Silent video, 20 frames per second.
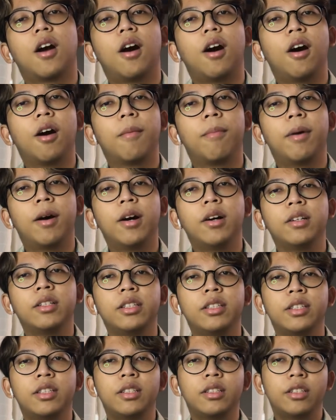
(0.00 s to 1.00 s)
or
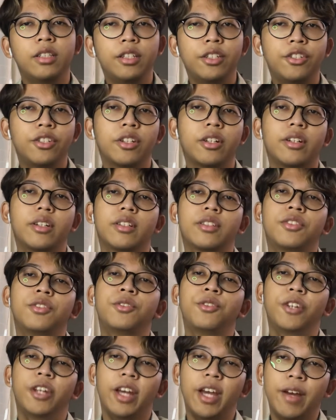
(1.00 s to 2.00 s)
politicians
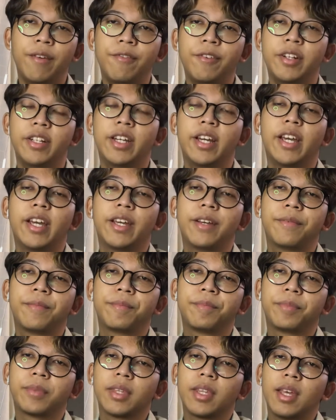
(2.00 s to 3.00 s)
do it every day.
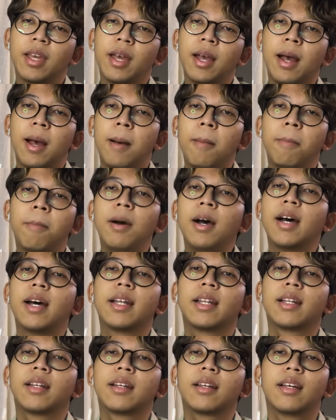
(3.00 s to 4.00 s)

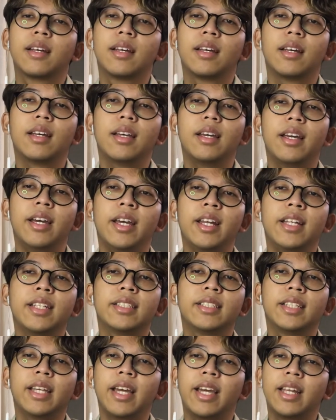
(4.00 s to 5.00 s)
But it is
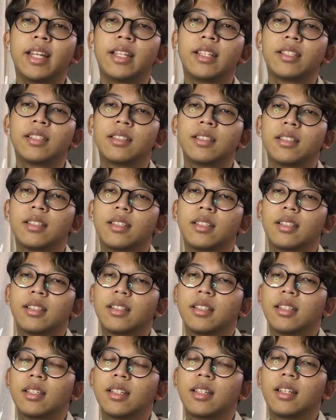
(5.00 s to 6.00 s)
said
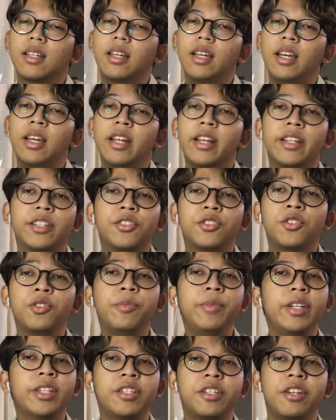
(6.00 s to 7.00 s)
it is to
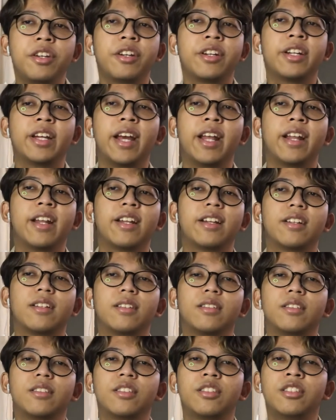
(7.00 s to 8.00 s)
be easier than
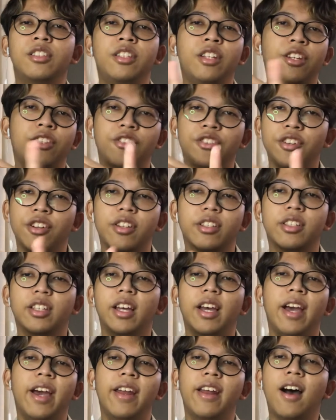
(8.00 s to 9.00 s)
teachers
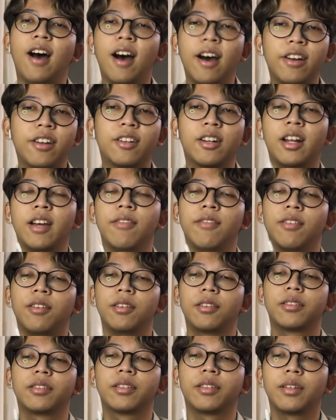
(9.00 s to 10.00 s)
at other
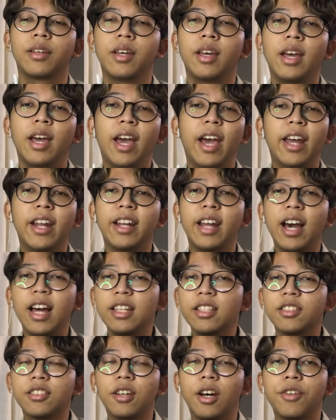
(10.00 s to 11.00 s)
levels. And
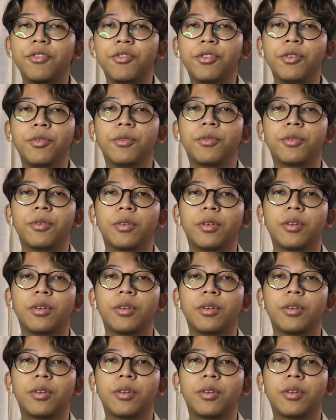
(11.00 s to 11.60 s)
that's not true.